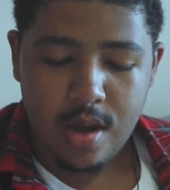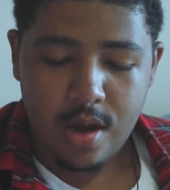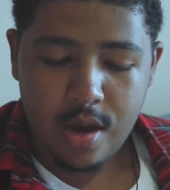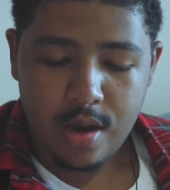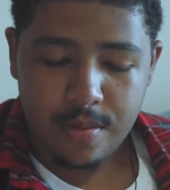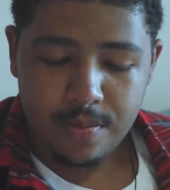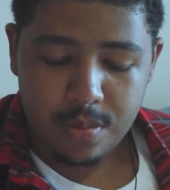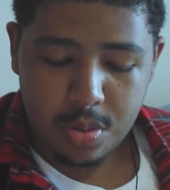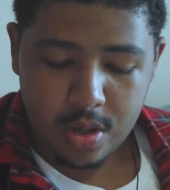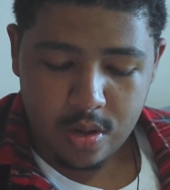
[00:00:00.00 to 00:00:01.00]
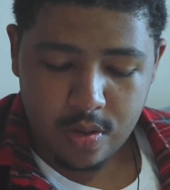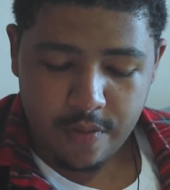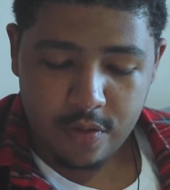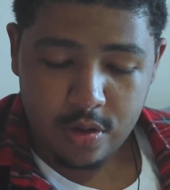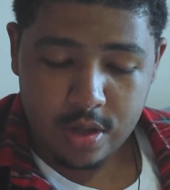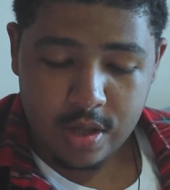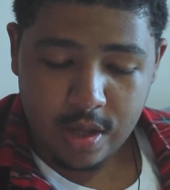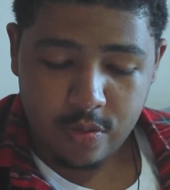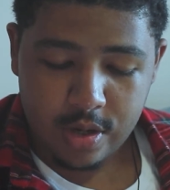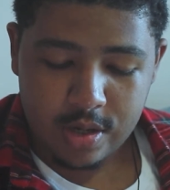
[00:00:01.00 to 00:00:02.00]
So if you look,
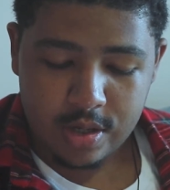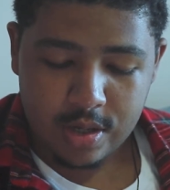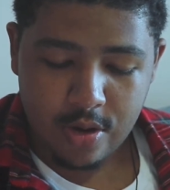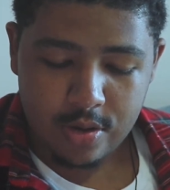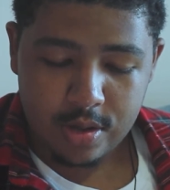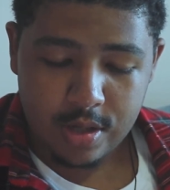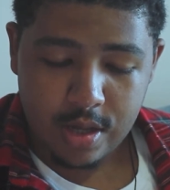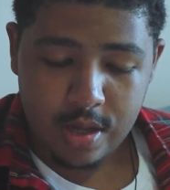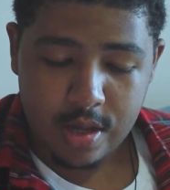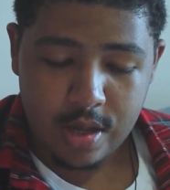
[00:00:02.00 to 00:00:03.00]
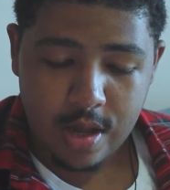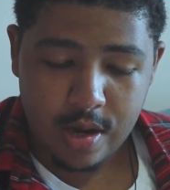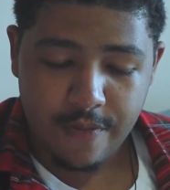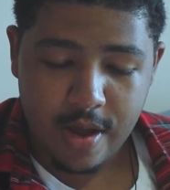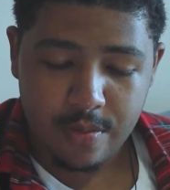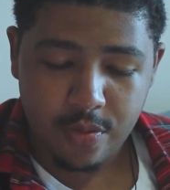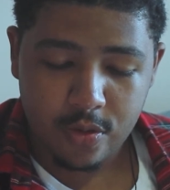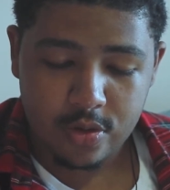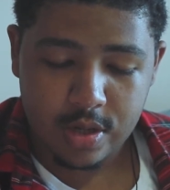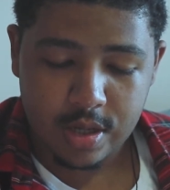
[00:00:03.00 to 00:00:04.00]
that's where it is currently. And if I add a
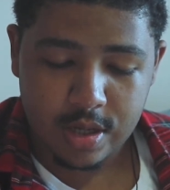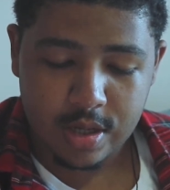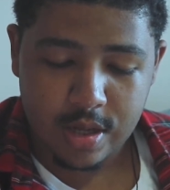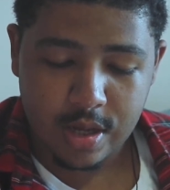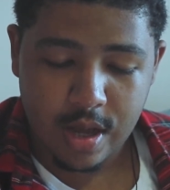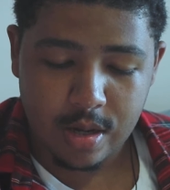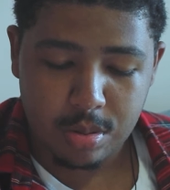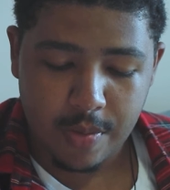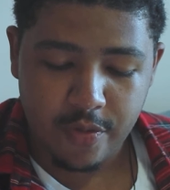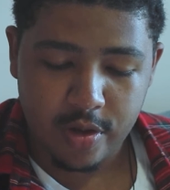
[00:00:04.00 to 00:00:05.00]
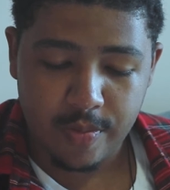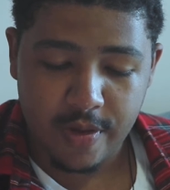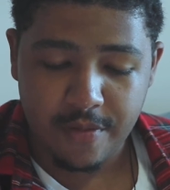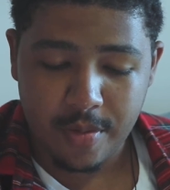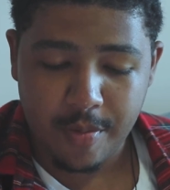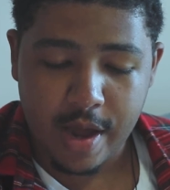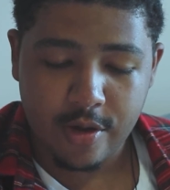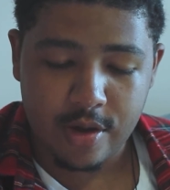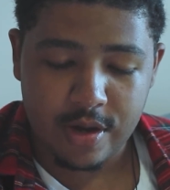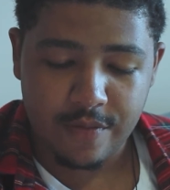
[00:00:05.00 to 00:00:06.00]
portrait, it kind of separates me from the
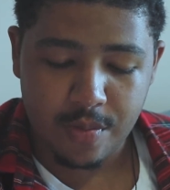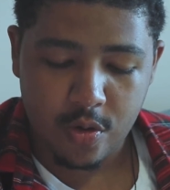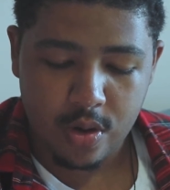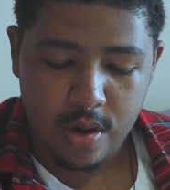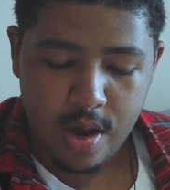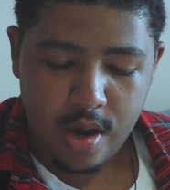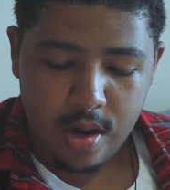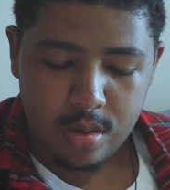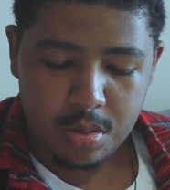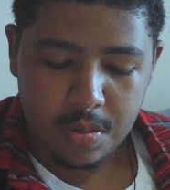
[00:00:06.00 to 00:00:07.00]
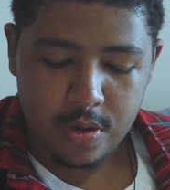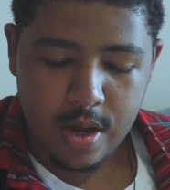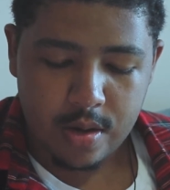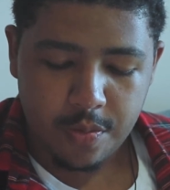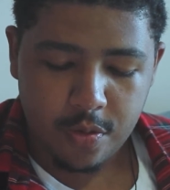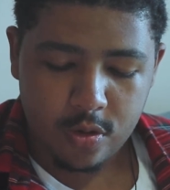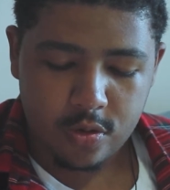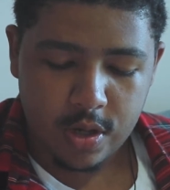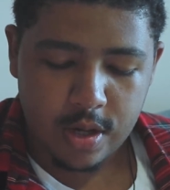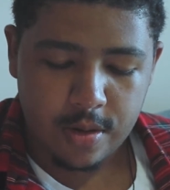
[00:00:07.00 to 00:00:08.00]
background even more. So I'm gonna add a
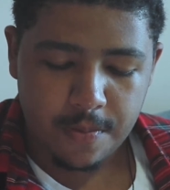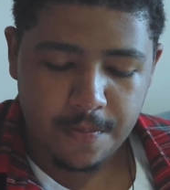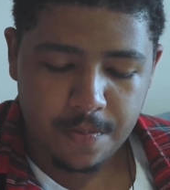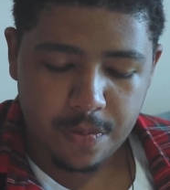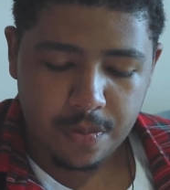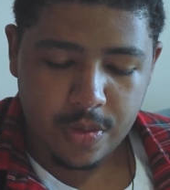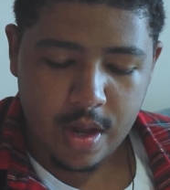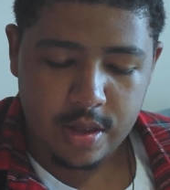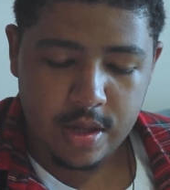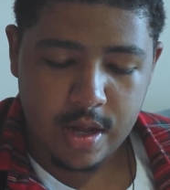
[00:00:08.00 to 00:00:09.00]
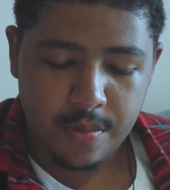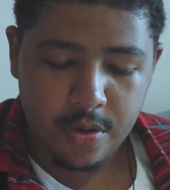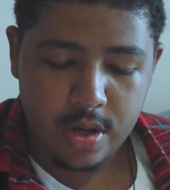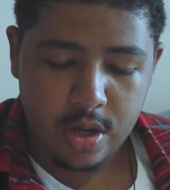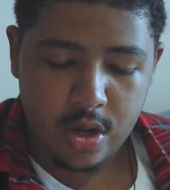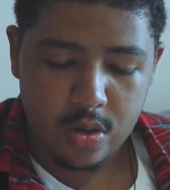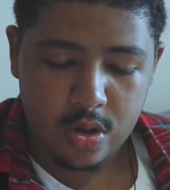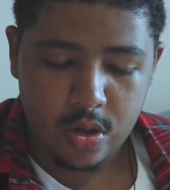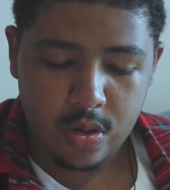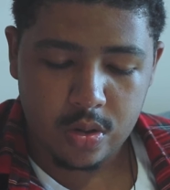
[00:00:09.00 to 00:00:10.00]
portrait. And then I'm going to go
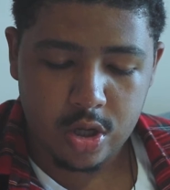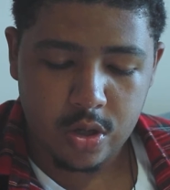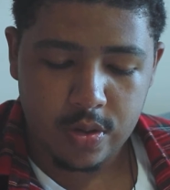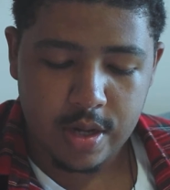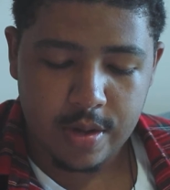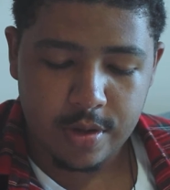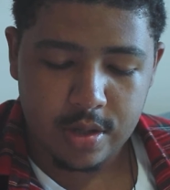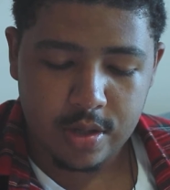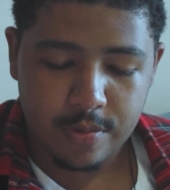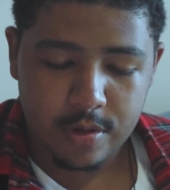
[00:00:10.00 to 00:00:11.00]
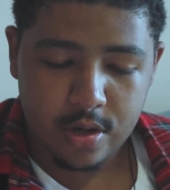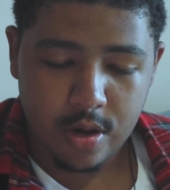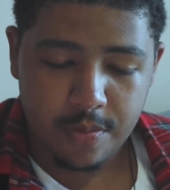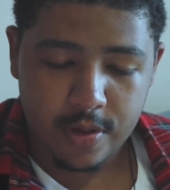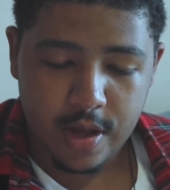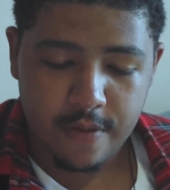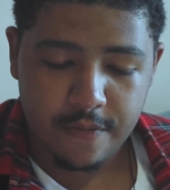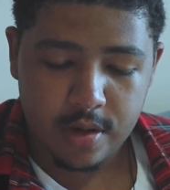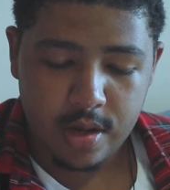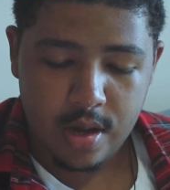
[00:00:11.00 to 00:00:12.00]
to tune image up the top
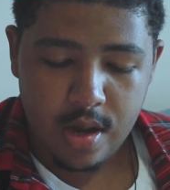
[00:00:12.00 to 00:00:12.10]
left.